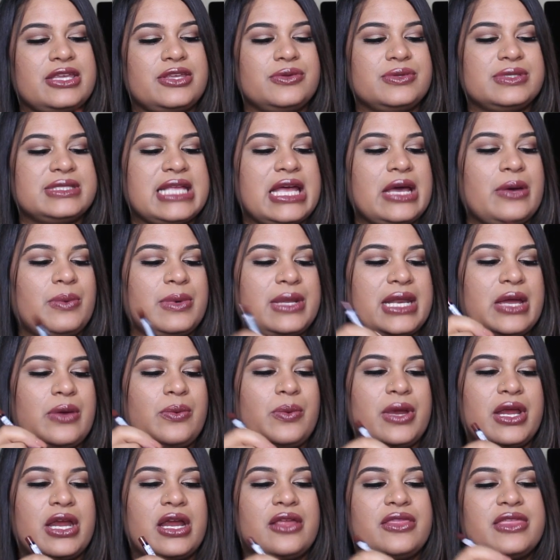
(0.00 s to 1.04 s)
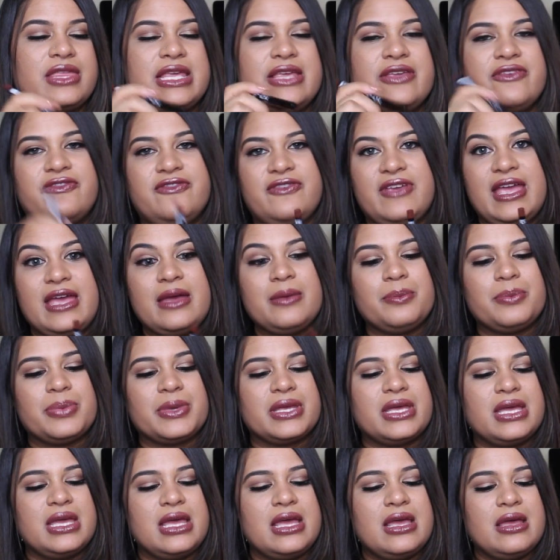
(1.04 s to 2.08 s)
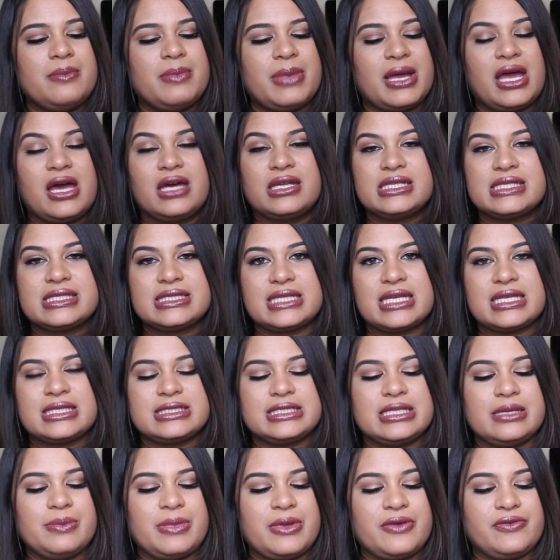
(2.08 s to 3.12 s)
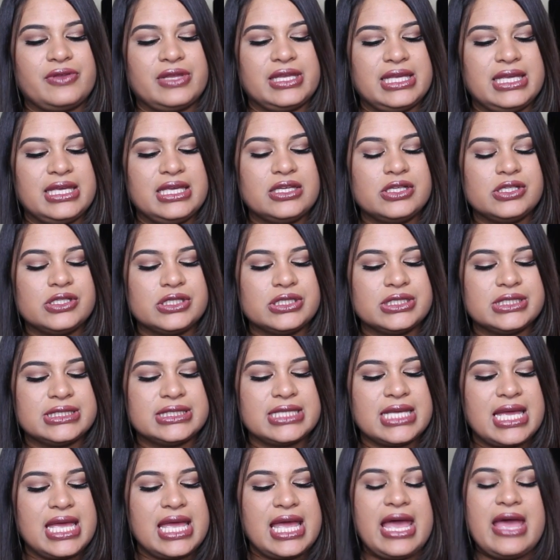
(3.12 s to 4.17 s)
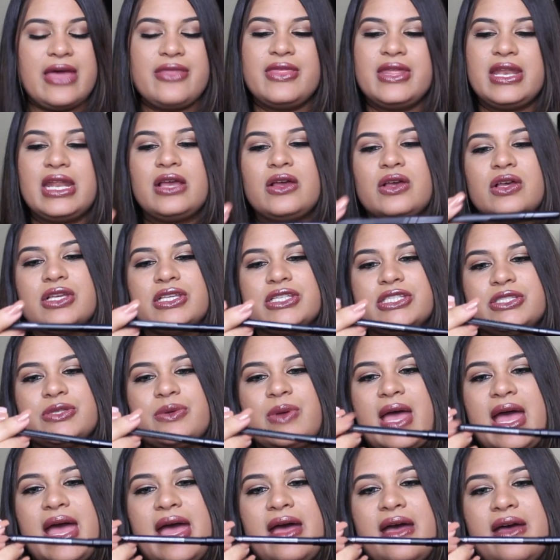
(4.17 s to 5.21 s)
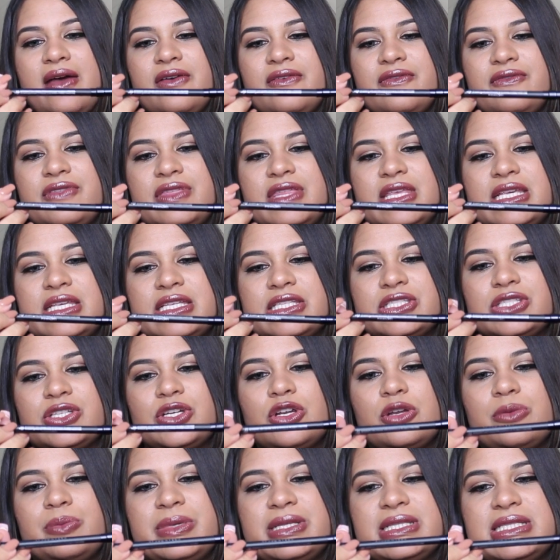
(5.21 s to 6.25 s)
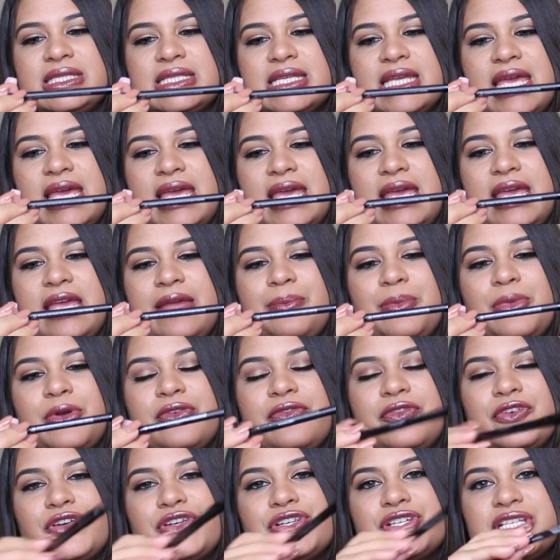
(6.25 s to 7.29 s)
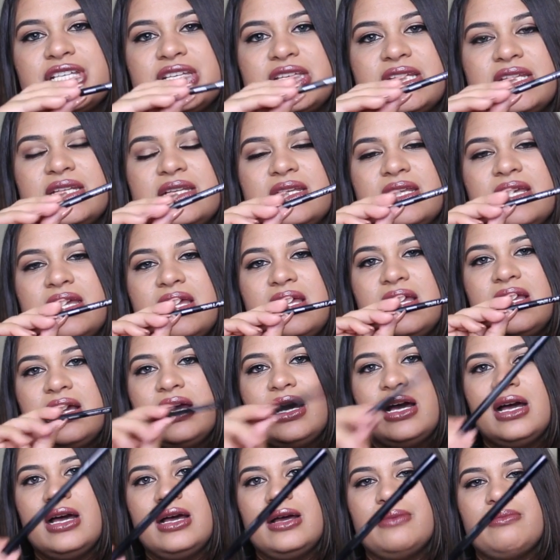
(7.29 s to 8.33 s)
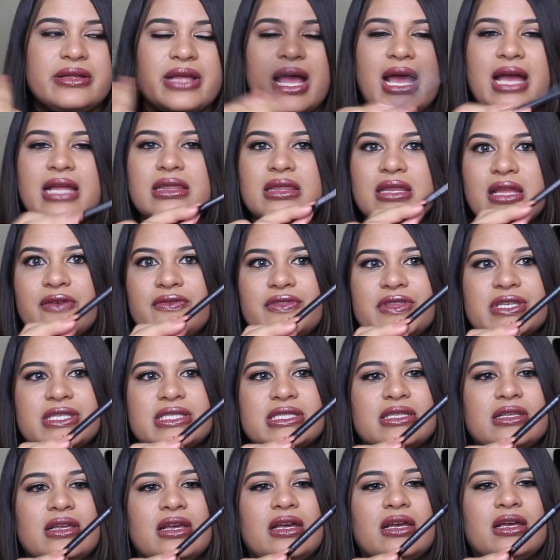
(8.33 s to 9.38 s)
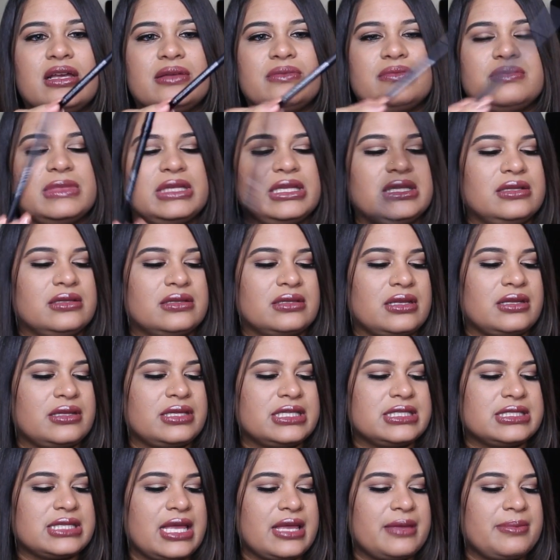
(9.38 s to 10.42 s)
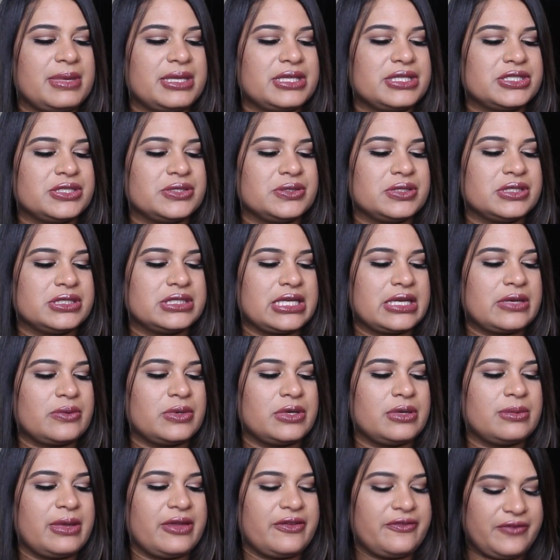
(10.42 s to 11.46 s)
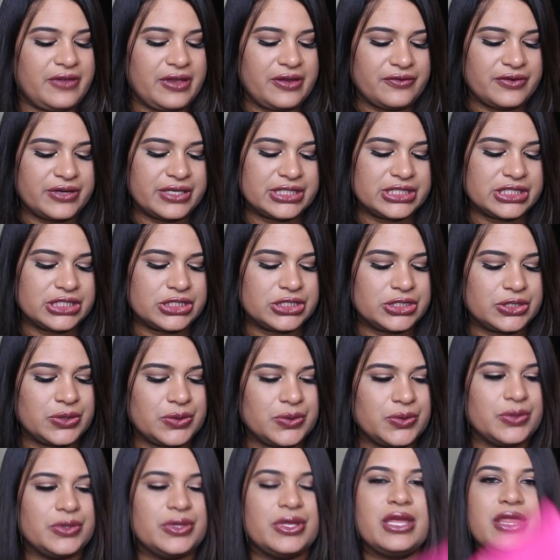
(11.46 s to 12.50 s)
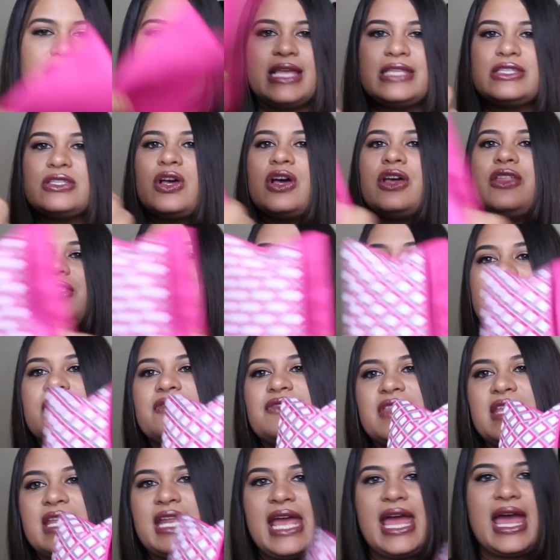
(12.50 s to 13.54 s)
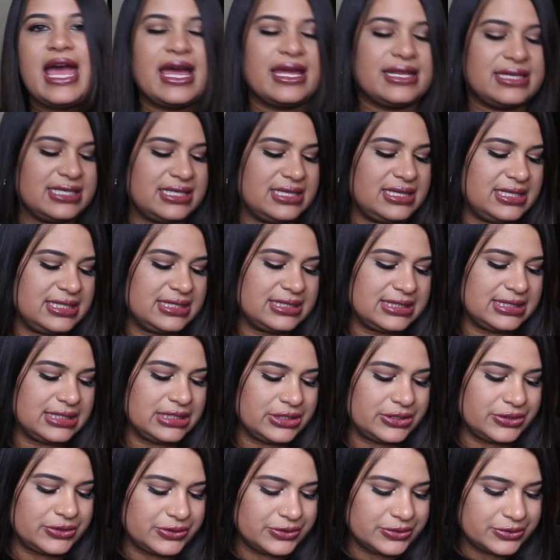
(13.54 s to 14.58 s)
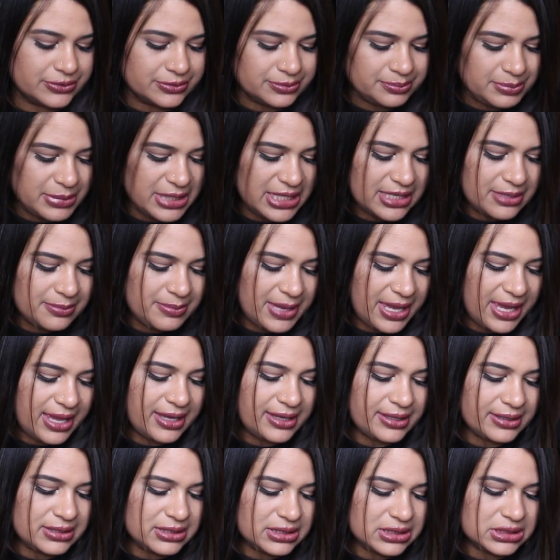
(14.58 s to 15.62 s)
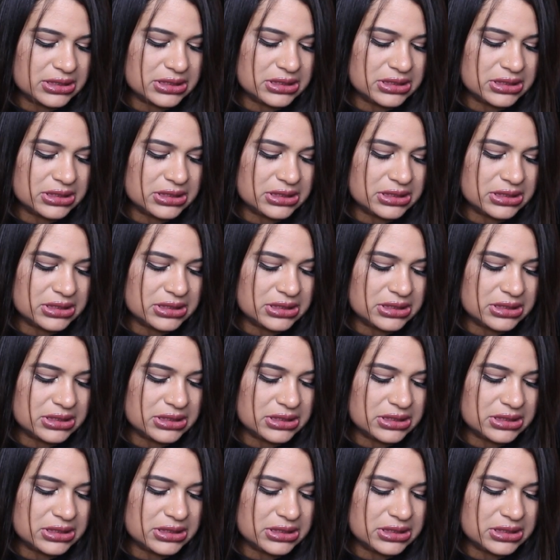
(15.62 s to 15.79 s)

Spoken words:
use that when I wear the Vamp by Anastasia Beverly Hills. And then I also have this Urban Decay Perversion. I love this this eye pencil. It's like one of my favorites. So that's all the stuff that I had in this little pink bag.